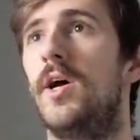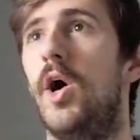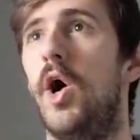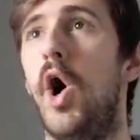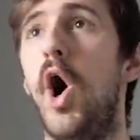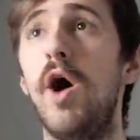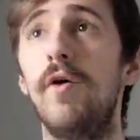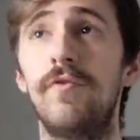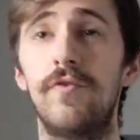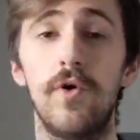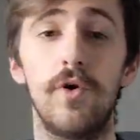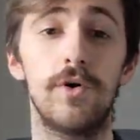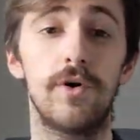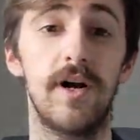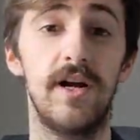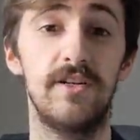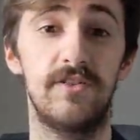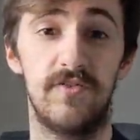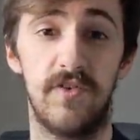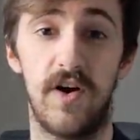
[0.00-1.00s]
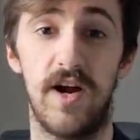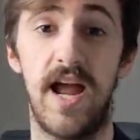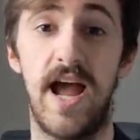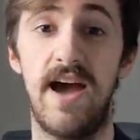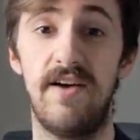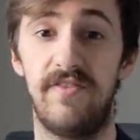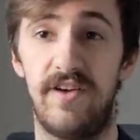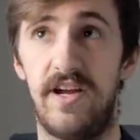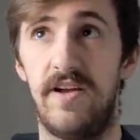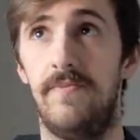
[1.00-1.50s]
Offroader is very
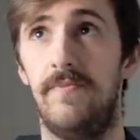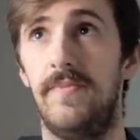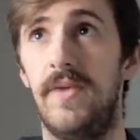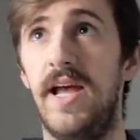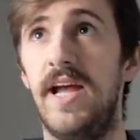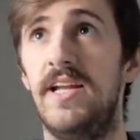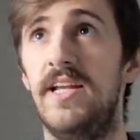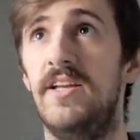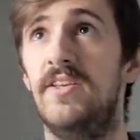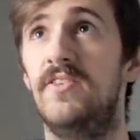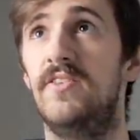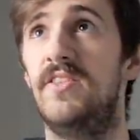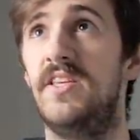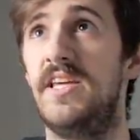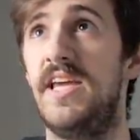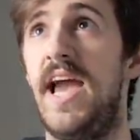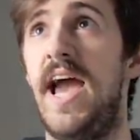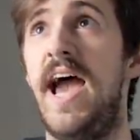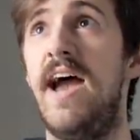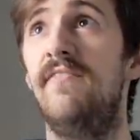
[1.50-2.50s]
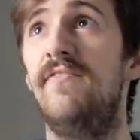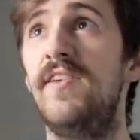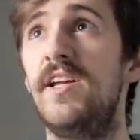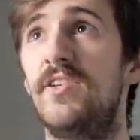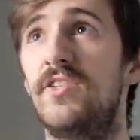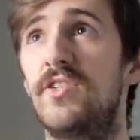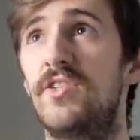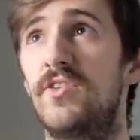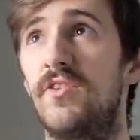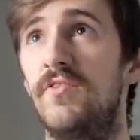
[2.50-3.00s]
heavy. It is the
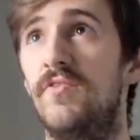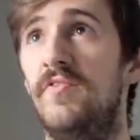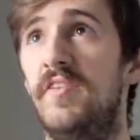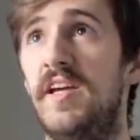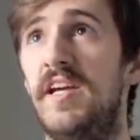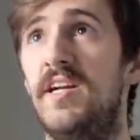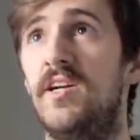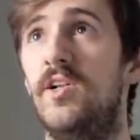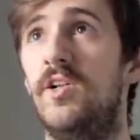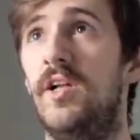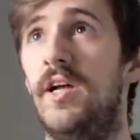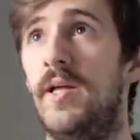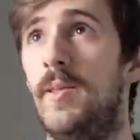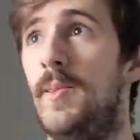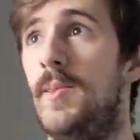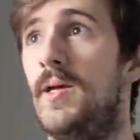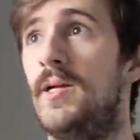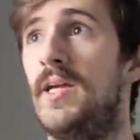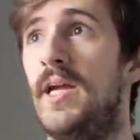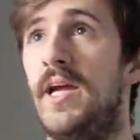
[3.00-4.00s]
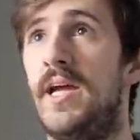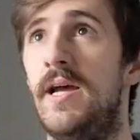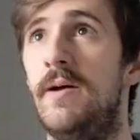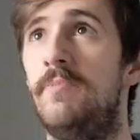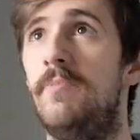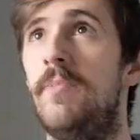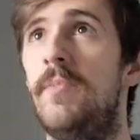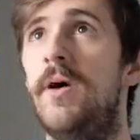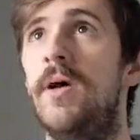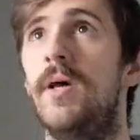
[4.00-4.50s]
heaviest vehicle in the
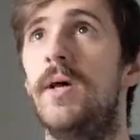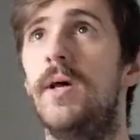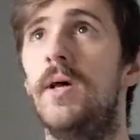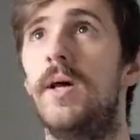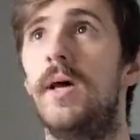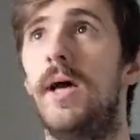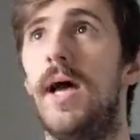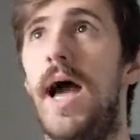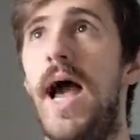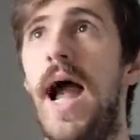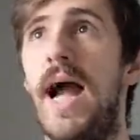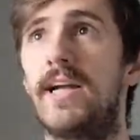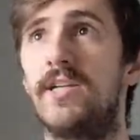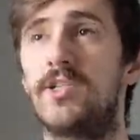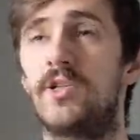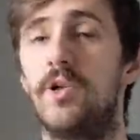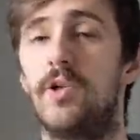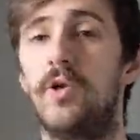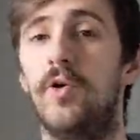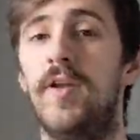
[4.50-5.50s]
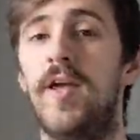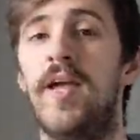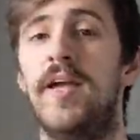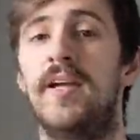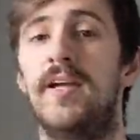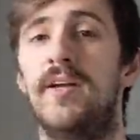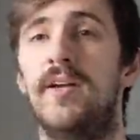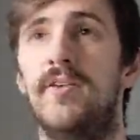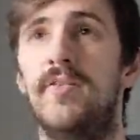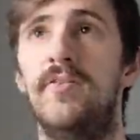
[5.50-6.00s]
game,
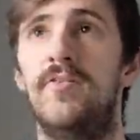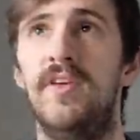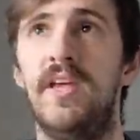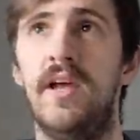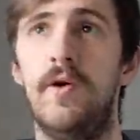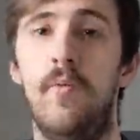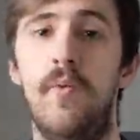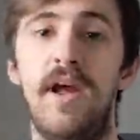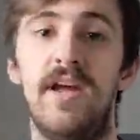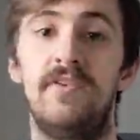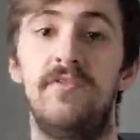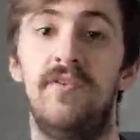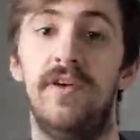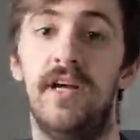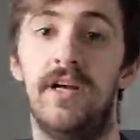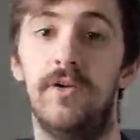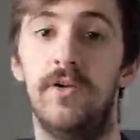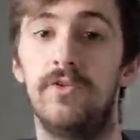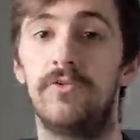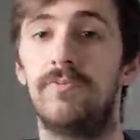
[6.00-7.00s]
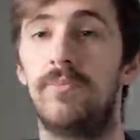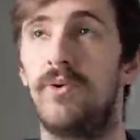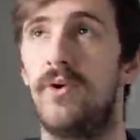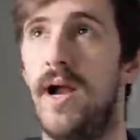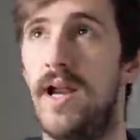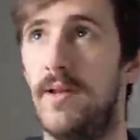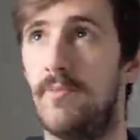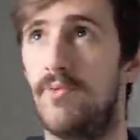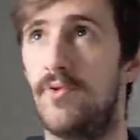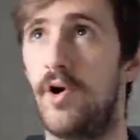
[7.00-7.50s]
excluding the weight vehicles,
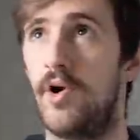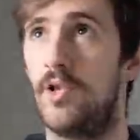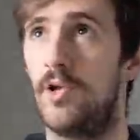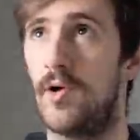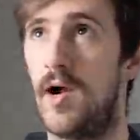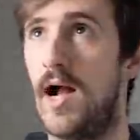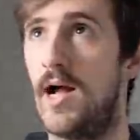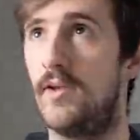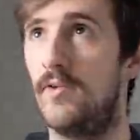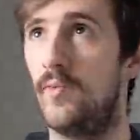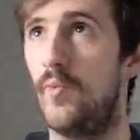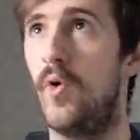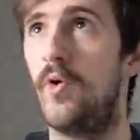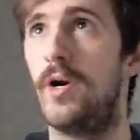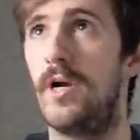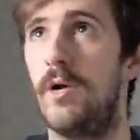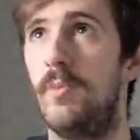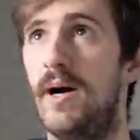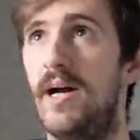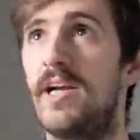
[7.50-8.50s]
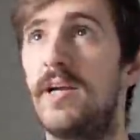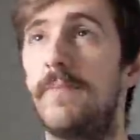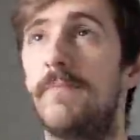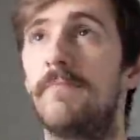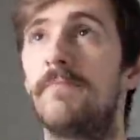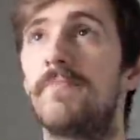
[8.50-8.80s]
Piranha Perler and Wario Bike.